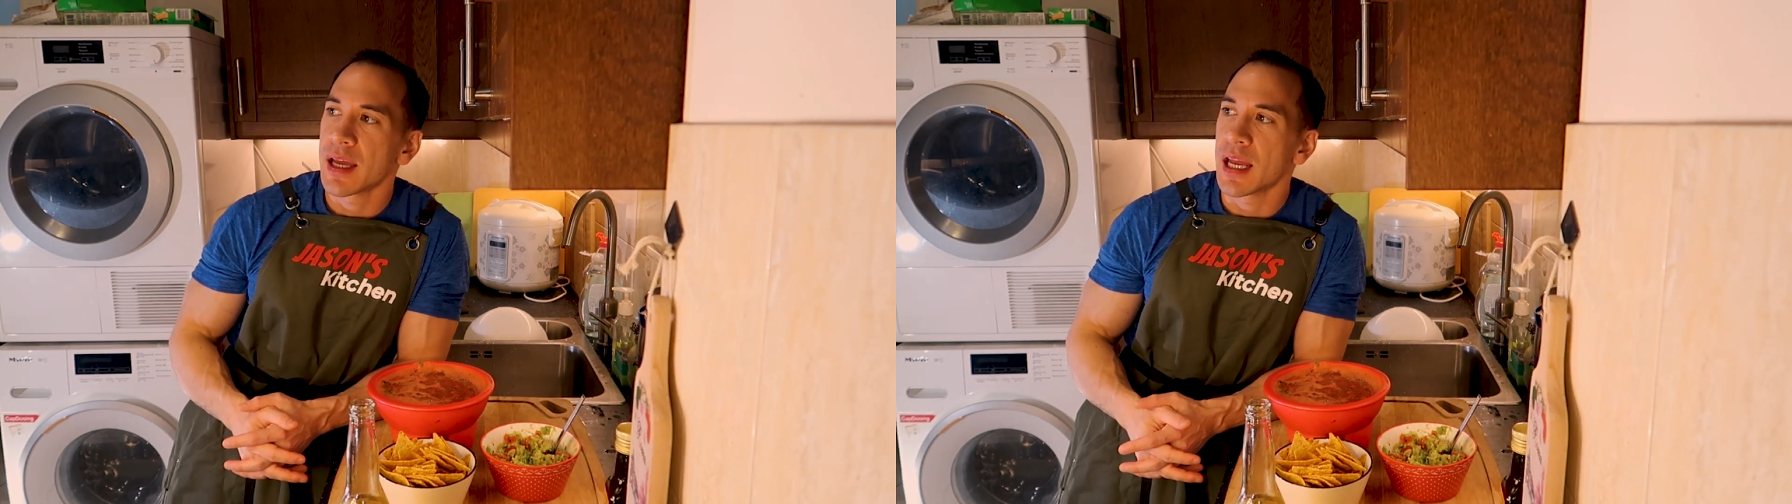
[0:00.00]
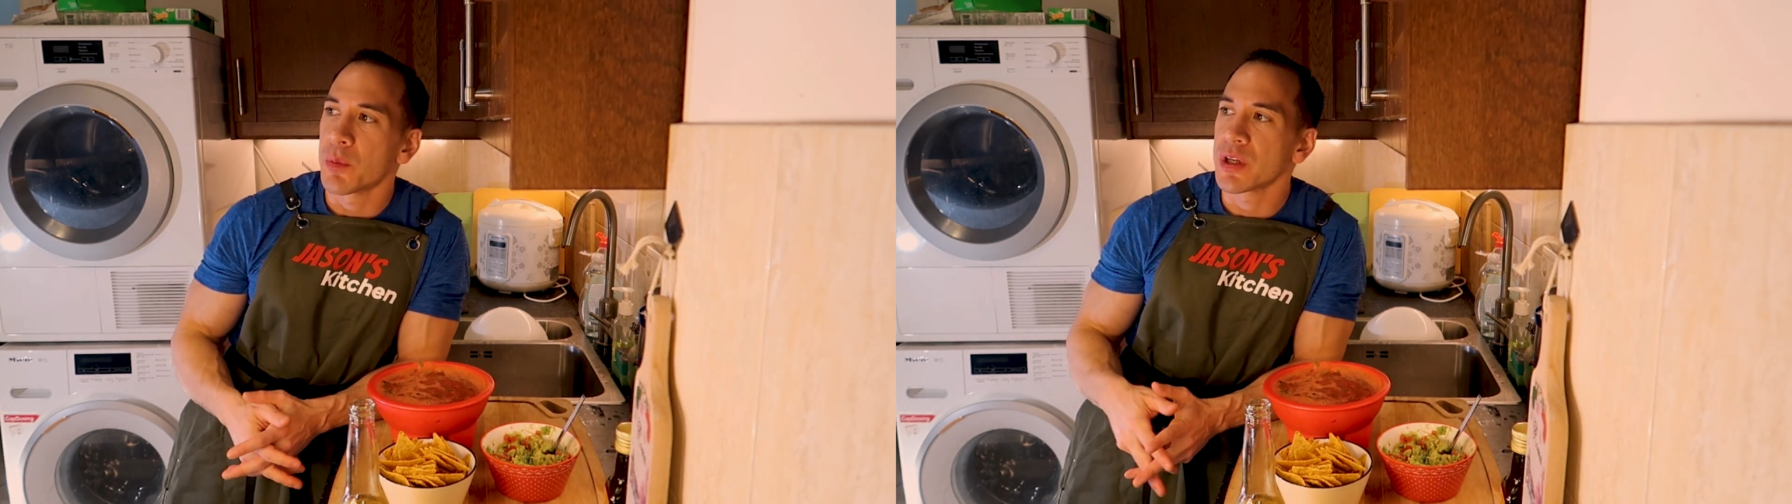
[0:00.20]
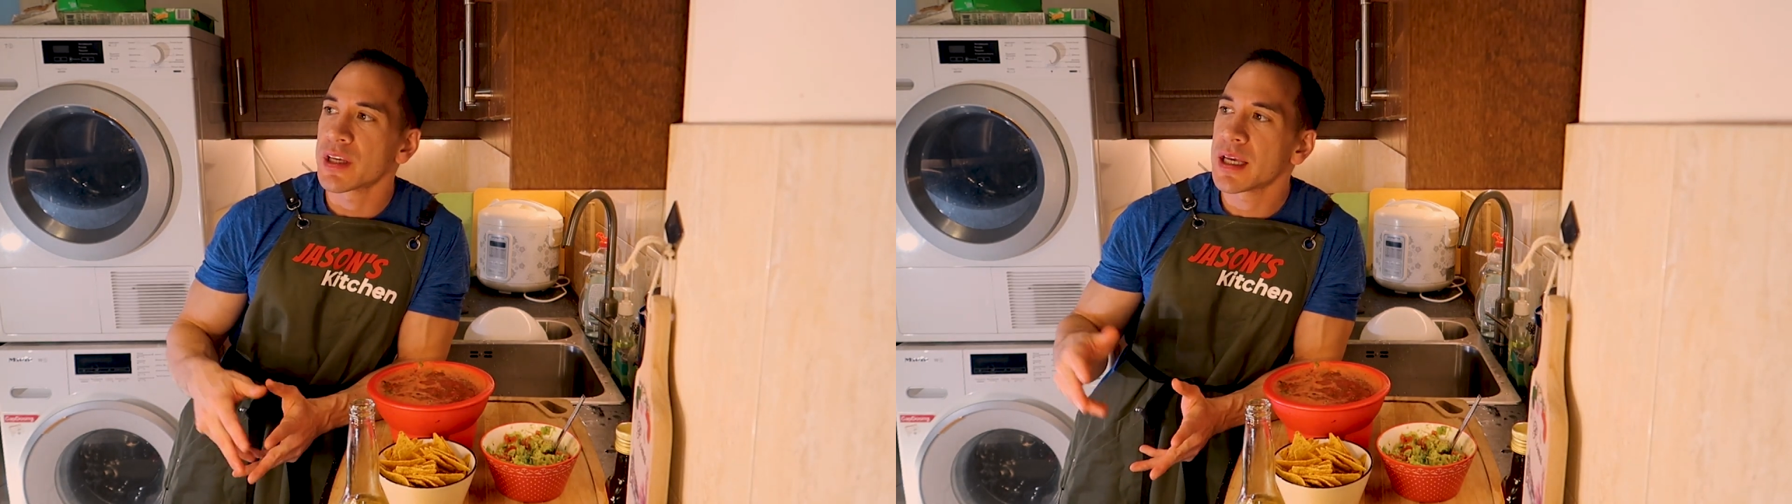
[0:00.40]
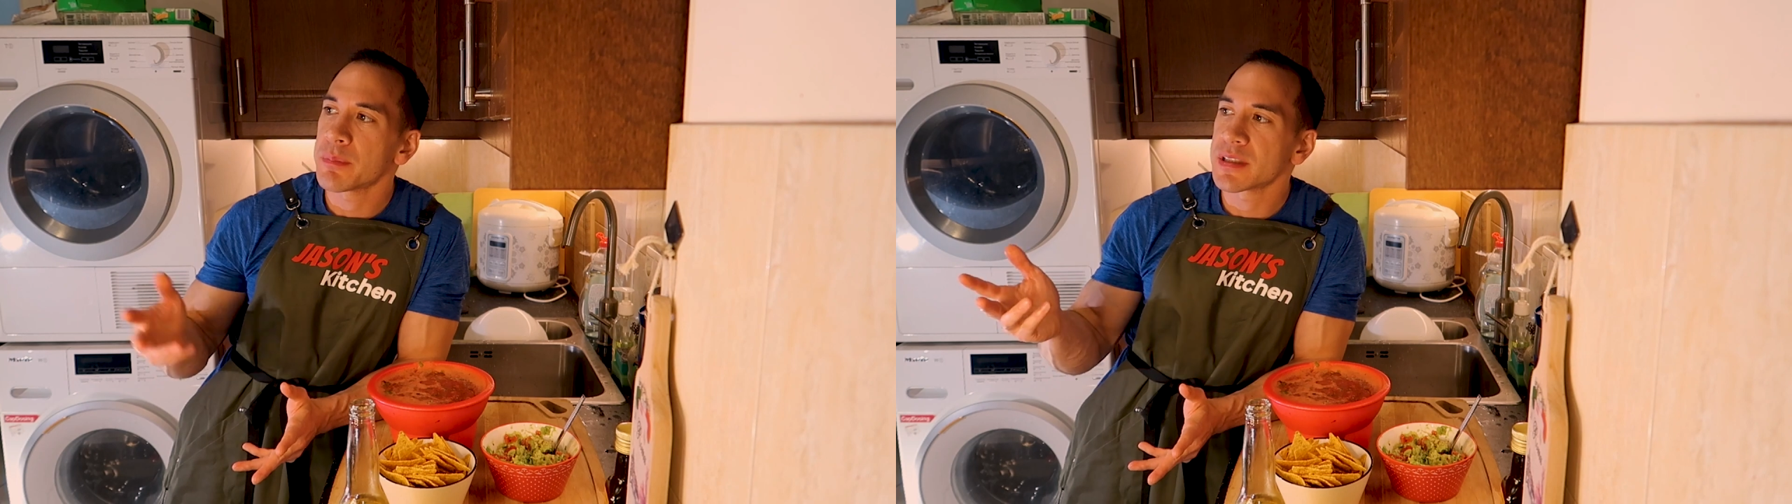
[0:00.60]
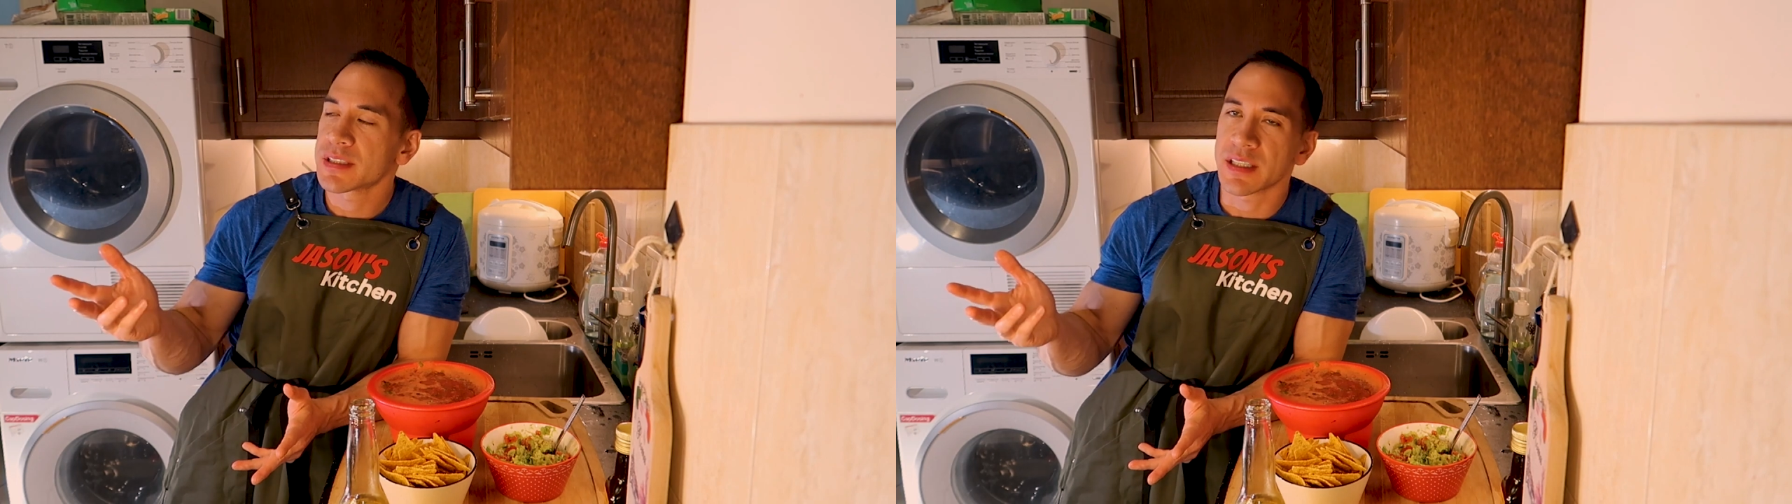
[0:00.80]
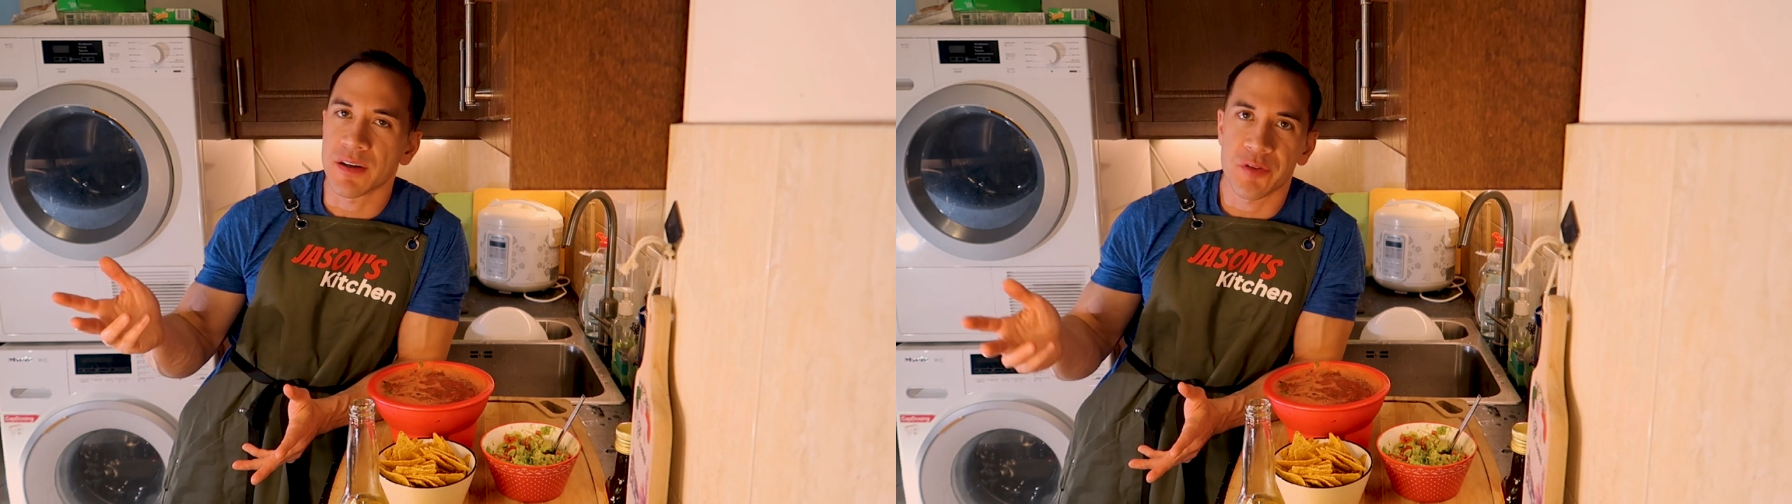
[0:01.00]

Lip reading: And when you keep this in the